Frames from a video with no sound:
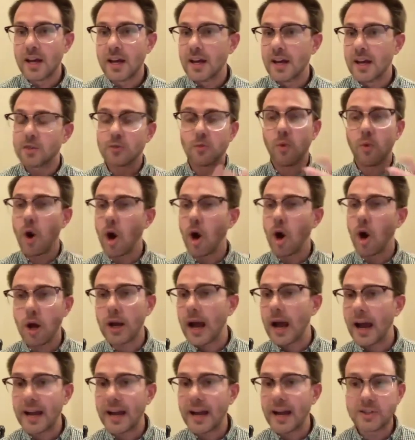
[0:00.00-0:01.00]
is wrong.
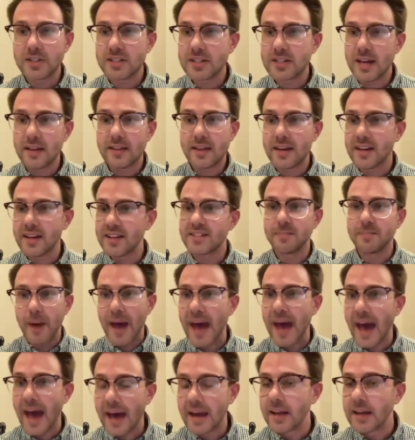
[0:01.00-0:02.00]
I'd just say that it's
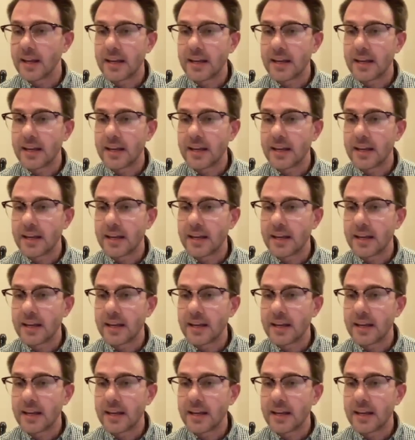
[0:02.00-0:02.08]
bad.